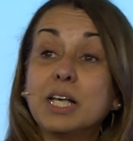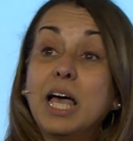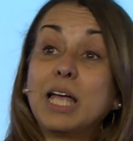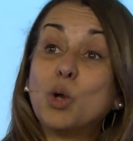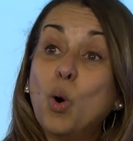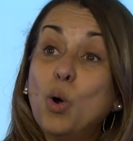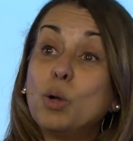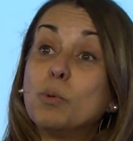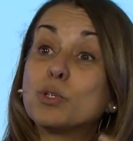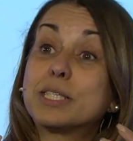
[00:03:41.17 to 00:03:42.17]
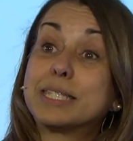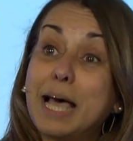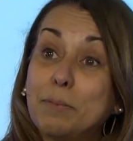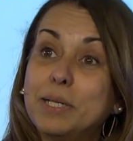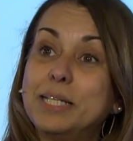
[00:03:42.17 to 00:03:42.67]
and almost
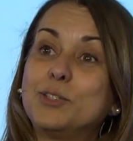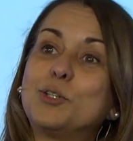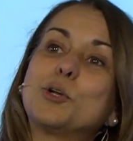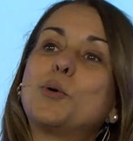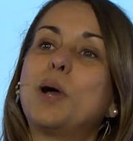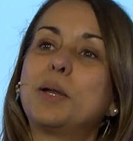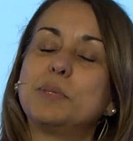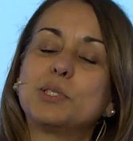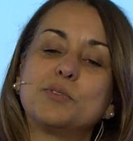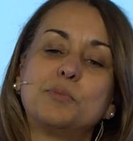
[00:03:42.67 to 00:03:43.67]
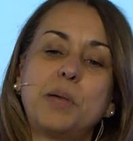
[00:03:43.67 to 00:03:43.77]
doubling the requirements of